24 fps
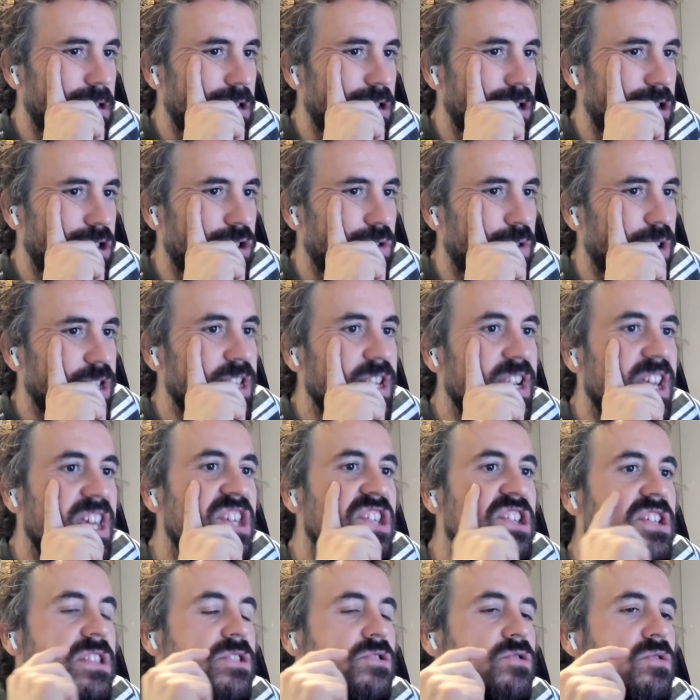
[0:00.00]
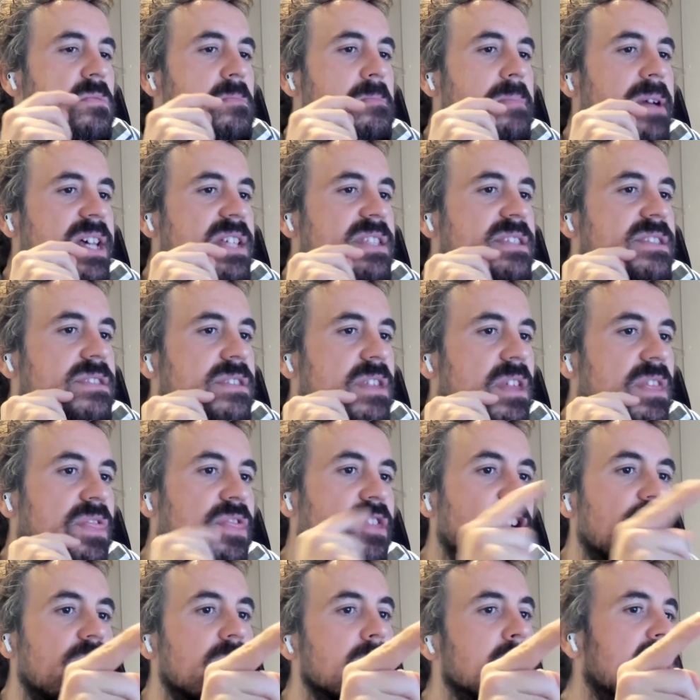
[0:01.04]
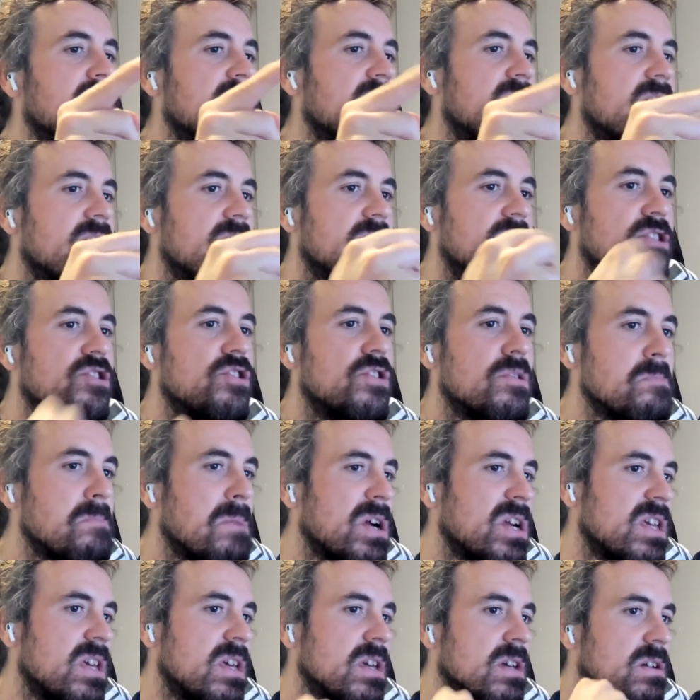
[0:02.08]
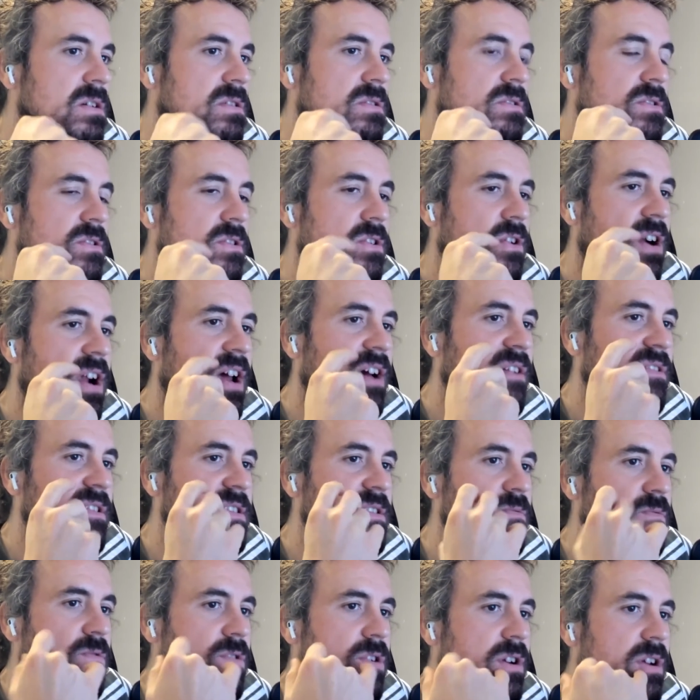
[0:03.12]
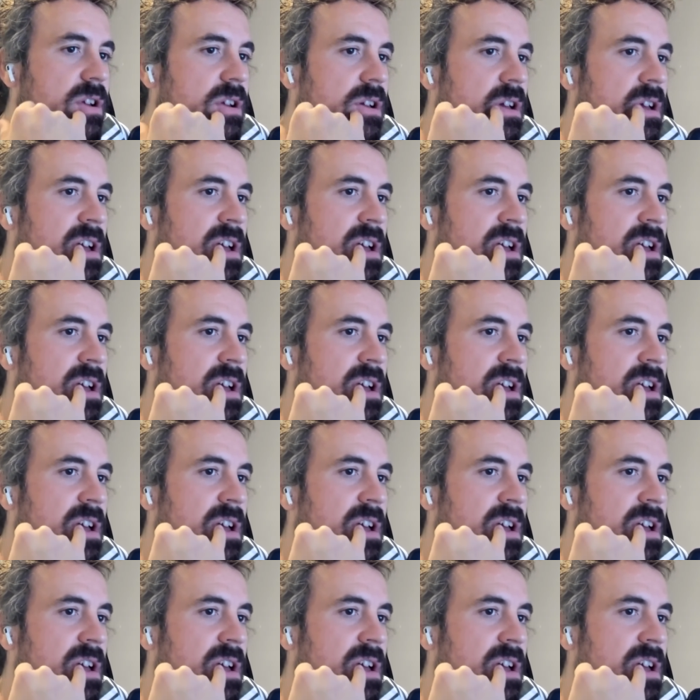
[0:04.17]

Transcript: So as an angel, you invest their money and your money, or how does it work?